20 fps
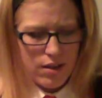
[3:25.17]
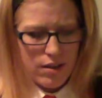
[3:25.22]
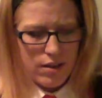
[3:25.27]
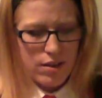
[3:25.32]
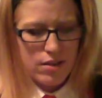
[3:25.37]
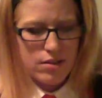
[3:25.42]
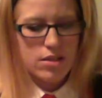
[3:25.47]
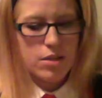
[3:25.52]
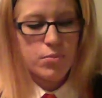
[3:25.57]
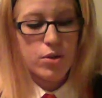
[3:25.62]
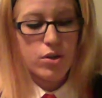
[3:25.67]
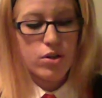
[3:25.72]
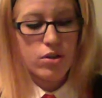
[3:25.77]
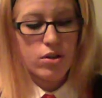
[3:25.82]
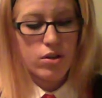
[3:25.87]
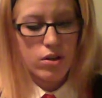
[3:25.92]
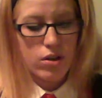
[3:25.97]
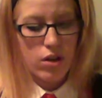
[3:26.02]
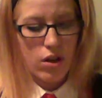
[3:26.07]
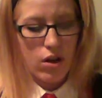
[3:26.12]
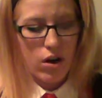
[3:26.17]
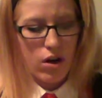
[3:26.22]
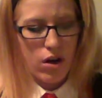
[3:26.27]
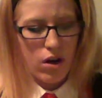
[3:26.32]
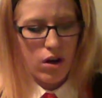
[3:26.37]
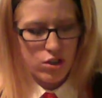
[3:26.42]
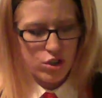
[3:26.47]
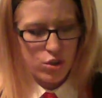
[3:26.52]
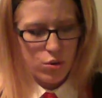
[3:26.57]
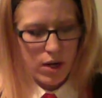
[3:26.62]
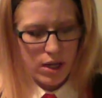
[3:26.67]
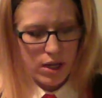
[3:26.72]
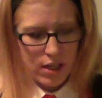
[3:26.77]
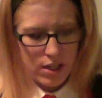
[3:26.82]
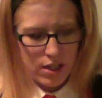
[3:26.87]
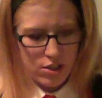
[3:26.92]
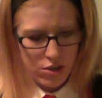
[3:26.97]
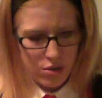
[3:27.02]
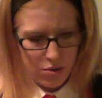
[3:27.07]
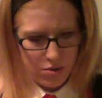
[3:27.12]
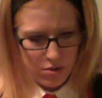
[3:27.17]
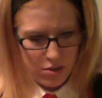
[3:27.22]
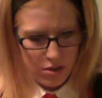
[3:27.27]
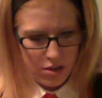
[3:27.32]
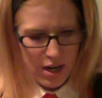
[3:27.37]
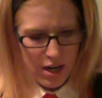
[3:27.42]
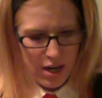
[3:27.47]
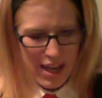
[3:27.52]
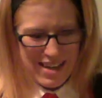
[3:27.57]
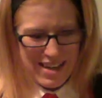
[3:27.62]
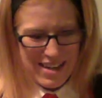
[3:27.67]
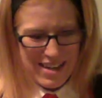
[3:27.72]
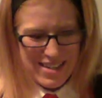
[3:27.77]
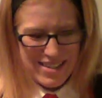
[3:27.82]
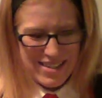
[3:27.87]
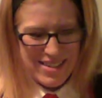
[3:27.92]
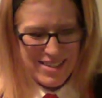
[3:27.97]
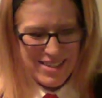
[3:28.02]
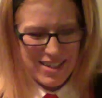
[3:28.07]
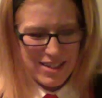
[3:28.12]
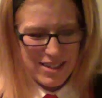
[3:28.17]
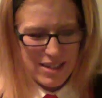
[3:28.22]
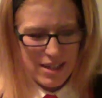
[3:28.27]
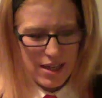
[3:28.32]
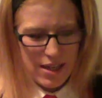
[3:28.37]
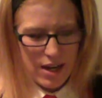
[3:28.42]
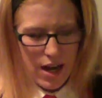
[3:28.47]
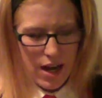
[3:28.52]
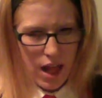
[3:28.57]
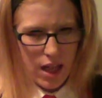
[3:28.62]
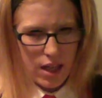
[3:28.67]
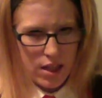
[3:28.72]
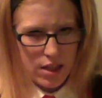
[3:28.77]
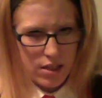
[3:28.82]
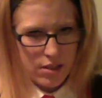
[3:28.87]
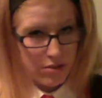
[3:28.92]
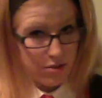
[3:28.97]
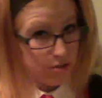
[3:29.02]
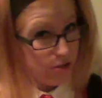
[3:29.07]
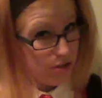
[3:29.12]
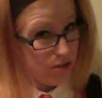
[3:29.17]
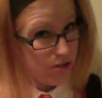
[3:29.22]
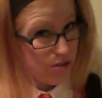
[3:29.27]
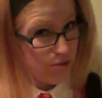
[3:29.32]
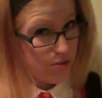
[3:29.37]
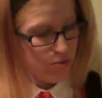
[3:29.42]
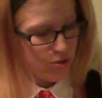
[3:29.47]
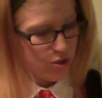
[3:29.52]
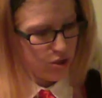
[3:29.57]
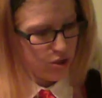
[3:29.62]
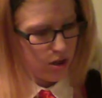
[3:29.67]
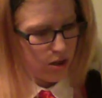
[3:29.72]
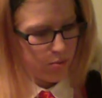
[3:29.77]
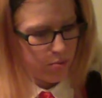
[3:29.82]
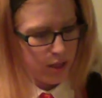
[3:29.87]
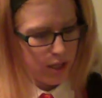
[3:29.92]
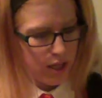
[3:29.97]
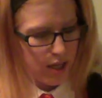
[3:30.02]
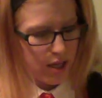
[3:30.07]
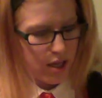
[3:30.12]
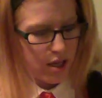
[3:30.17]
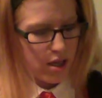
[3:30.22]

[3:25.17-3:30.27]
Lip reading: Gilda put her claw on Twilight's shoulder and dug in a little too sharply.